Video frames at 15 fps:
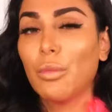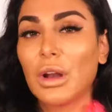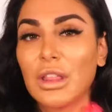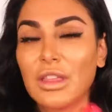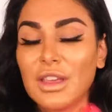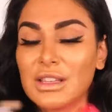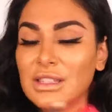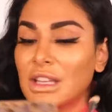
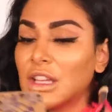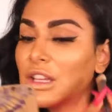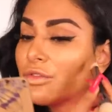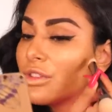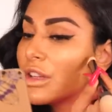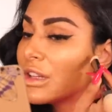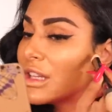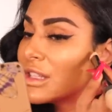One of the things that
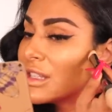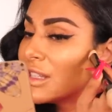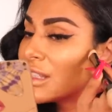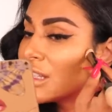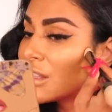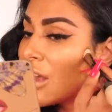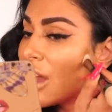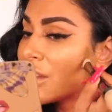it
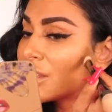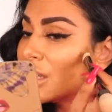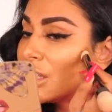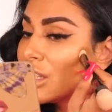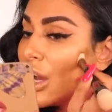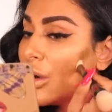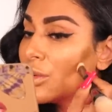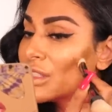releases is
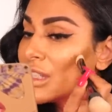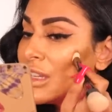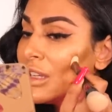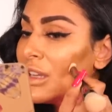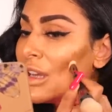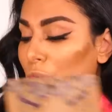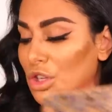oxytocin,